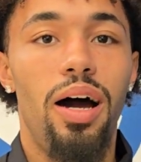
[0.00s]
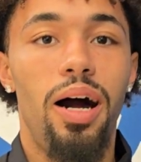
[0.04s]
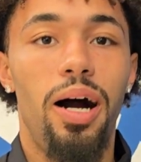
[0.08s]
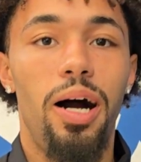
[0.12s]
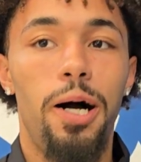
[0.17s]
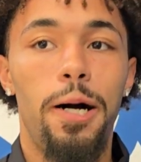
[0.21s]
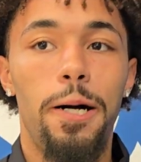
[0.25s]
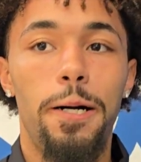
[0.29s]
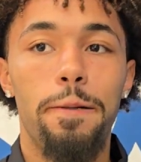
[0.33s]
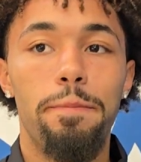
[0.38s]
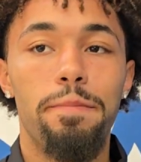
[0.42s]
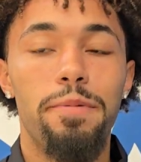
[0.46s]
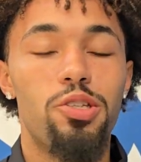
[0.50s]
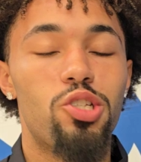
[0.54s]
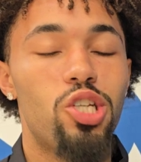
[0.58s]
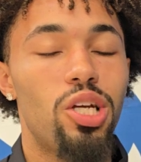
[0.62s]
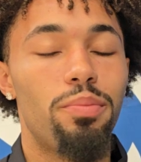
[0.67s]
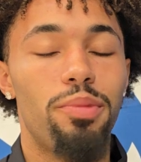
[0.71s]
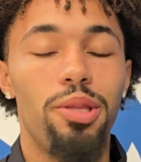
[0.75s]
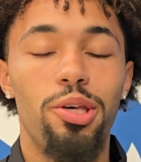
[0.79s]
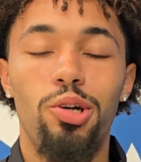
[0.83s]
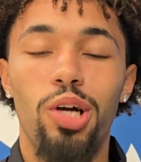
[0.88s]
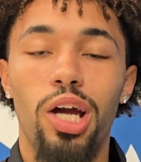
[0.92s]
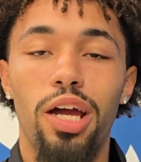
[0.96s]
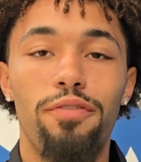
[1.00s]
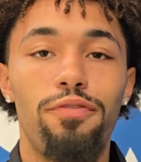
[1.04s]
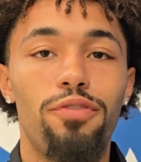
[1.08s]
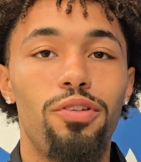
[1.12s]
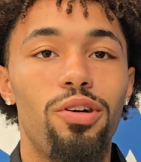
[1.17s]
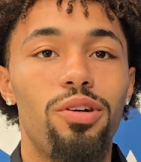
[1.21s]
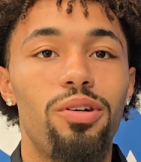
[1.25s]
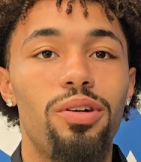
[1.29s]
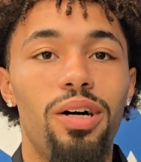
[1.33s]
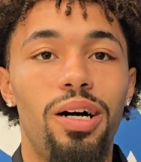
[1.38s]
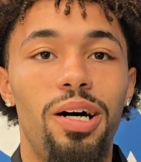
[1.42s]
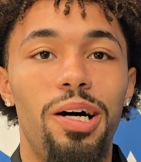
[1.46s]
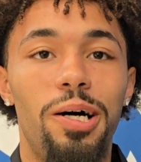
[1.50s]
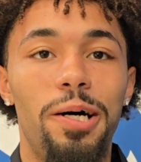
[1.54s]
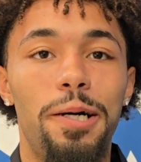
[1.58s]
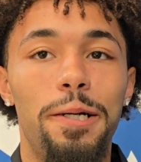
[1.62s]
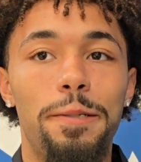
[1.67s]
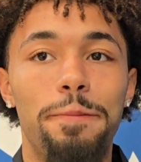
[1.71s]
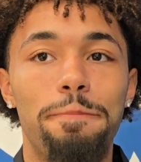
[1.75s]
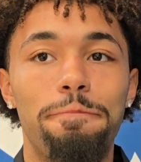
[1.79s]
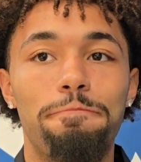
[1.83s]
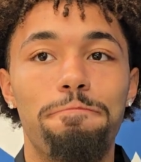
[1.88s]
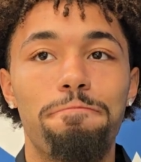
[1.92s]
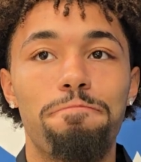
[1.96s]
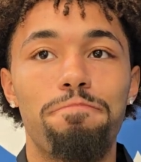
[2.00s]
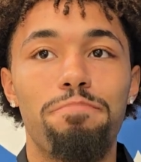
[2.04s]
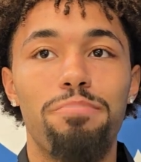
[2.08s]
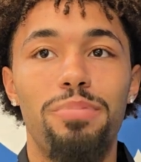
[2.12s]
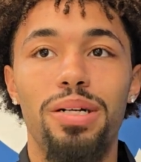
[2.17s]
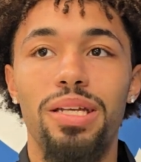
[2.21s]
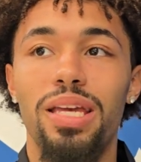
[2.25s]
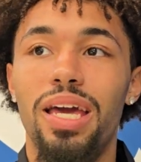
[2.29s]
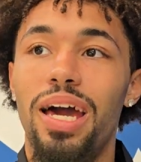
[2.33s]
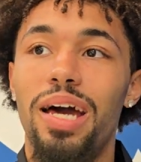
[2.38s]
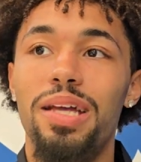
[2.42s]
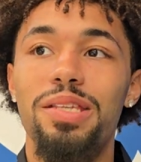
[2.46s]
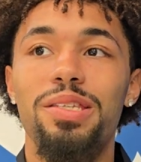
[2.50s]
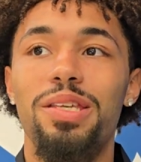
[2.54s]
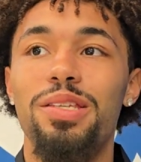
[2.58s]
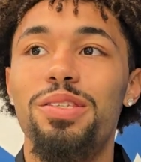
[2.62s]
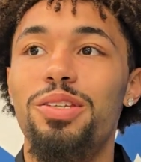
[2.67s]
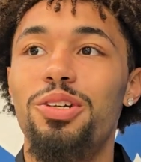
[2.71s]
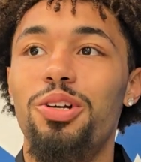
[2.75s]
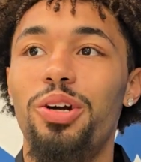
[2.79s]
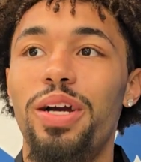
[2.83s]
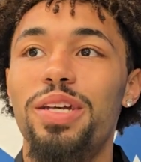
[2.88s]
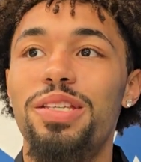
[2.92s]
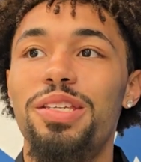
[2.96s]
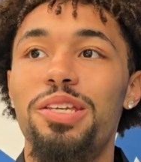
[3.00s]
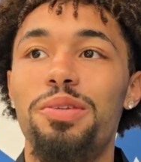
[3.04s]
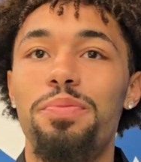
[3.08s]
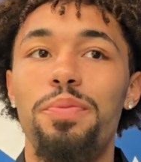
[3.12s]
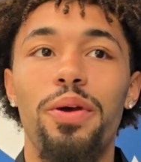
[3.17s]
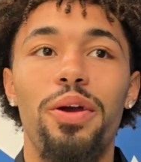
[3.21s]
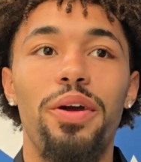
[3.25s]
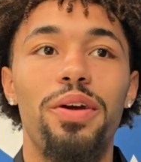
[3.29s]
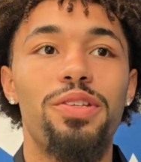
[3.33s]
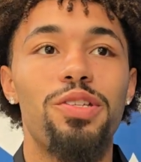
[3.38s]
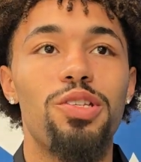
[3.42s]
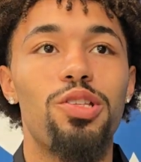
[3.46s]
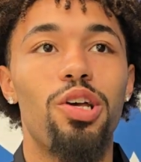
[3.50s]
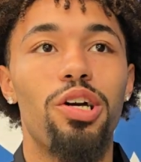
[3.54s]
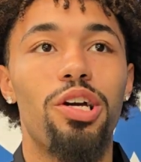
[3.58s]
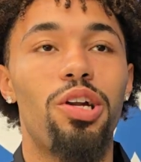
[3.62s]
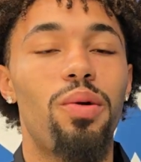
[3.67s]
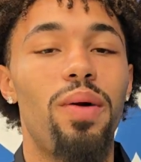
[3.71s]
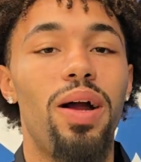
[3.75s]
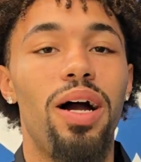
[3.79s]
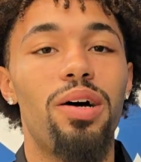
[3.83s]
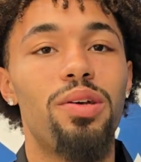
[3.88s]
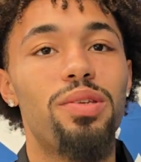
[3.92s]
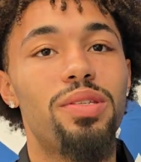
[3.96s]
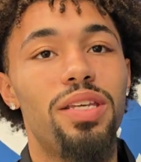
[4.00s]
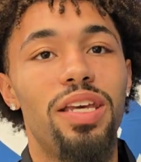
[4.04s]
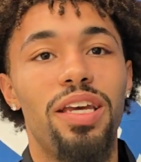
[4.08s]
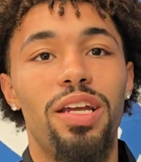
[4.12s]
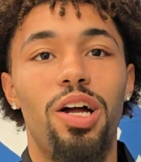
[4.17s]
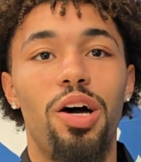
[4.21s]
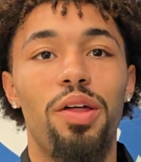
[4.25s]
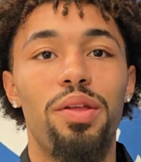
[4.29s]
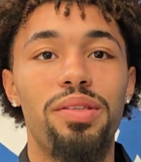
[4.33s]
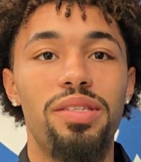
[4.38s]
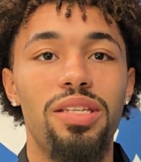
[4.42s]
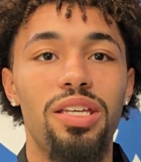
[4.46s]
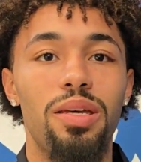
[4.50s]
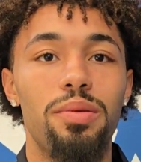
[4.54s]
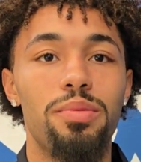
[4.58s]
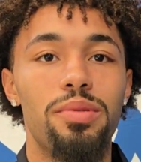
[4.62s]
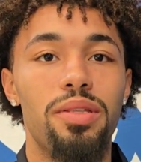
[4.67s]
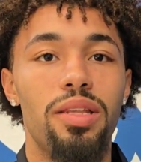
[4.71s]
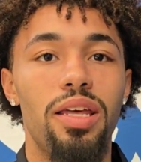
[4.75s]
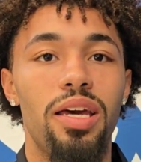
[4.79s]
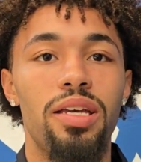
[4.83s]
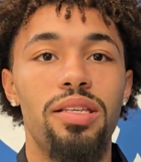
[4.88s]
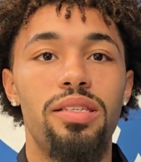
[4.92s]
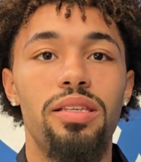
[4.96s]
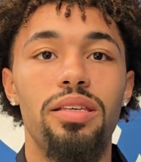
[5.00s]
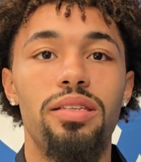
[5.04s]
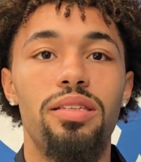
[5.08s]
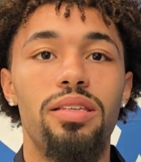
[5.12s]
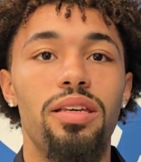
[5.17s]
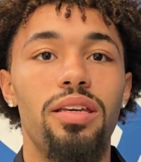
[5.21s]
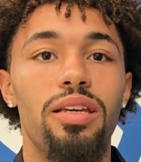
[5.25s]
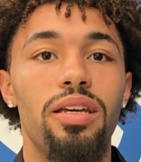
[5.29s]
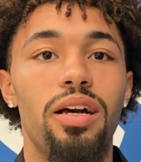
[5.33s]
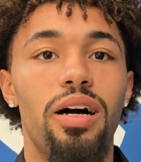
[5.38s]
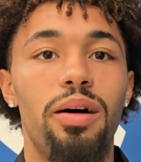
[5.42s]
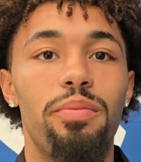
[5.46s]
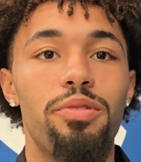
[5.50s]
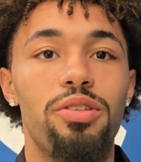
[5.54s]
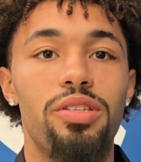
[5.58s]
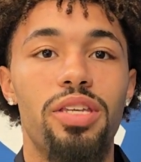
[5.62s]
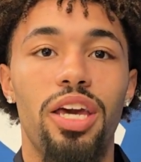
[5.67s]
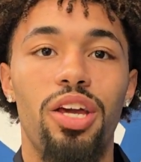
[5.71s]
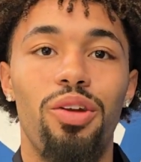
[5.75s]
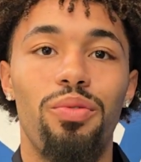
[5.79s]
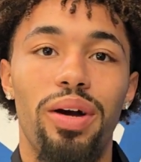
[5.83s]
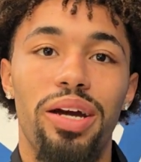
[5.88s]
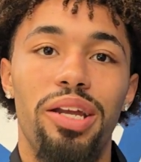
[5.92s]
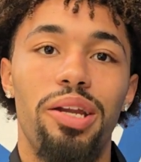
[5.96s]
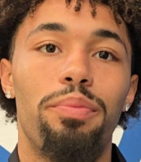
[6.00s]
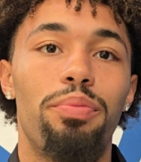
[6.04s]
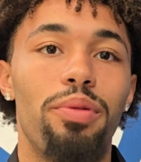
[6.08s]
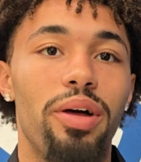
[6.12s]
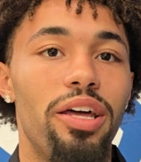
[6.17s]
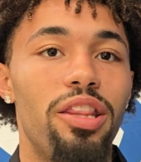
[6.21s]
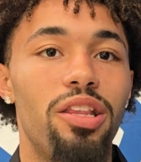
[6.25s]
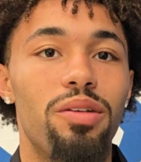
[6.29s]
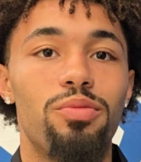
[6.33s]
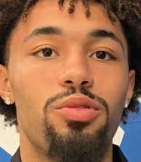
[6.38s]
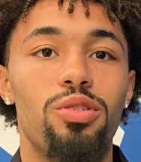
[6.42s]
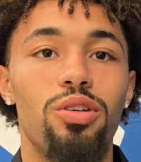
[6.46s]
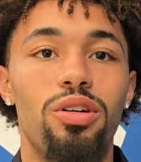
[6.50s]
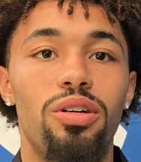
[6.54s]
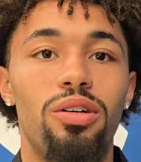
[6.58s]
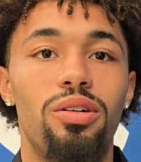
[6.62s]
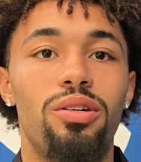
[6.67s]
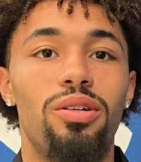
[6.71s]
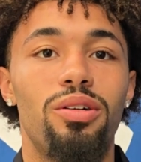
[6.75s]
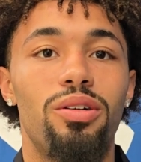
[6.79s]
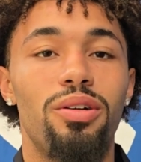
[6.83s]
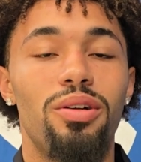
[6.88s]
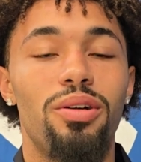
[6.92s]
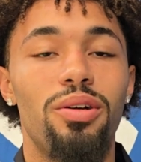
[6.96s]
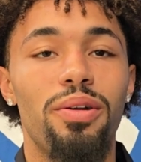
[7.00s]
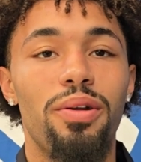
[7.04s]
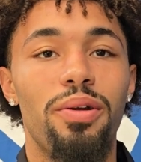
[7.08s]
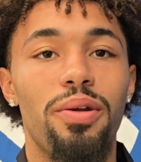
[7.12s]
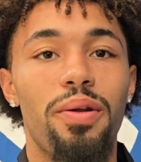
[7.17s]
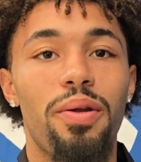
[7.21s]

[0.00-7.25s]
Um, extremely grateful. Um, but yeah, it's, it's a crazy experience. Just looking around, seeing all the teams in the ACC. I'm just getting ready to play them soon.